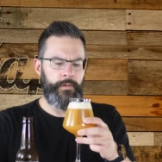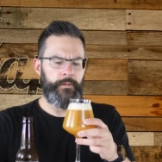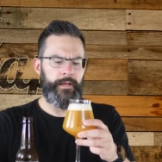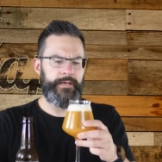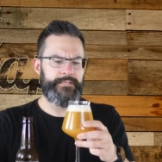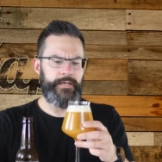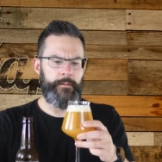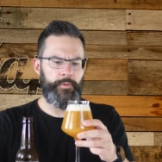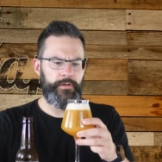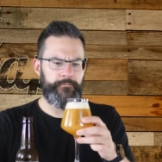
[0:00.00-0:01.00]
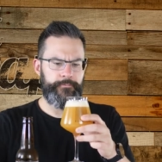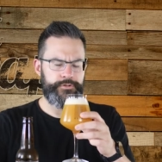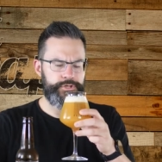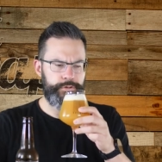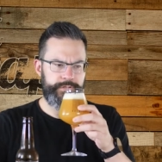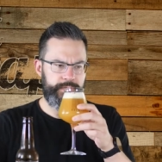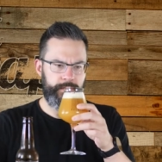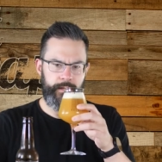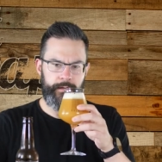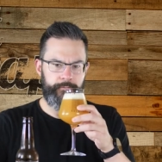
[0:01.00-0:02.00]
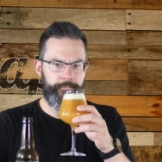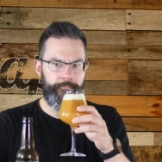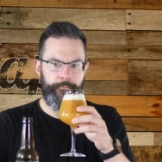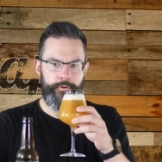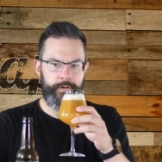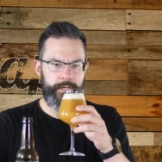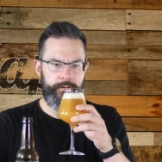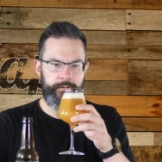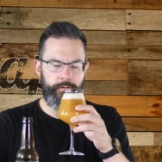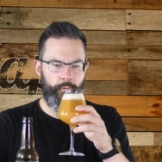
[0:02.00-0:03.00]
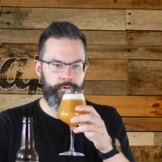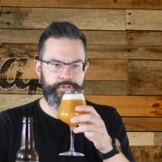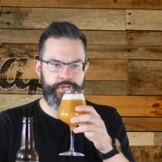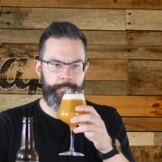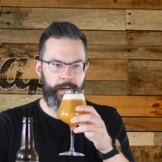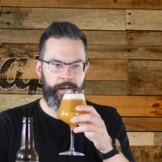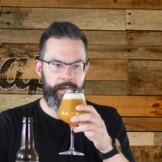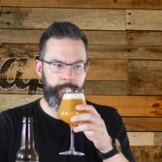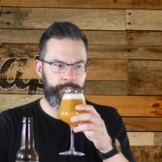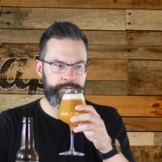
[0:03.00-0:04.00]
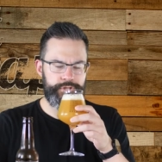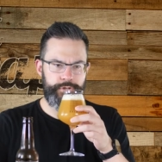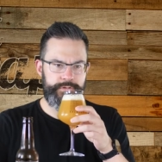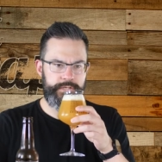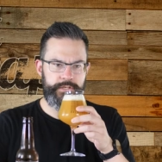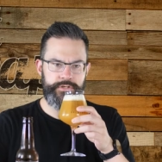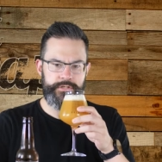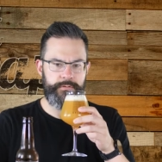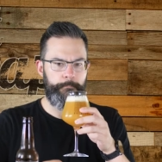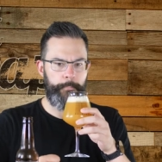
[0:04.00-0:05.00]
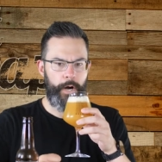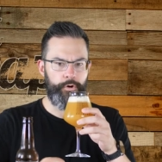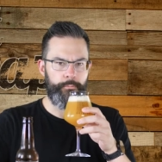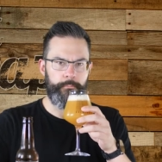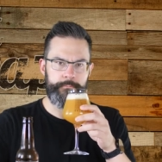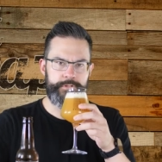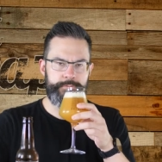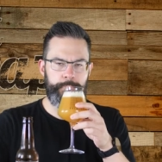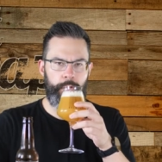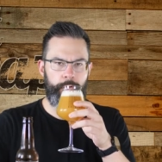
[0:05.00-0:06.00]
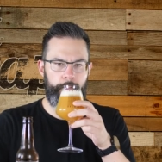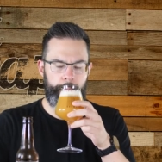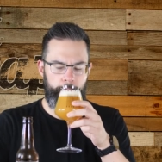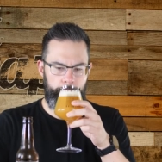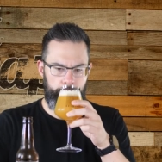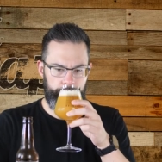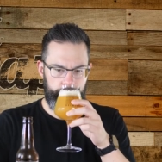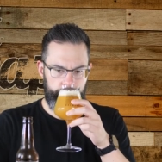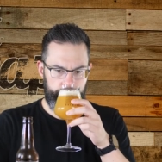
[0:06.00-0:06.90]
Like I said, I'm looking for juicy, like fruity, orangey pineapple, juicy, just boom, just blown up in my mouth.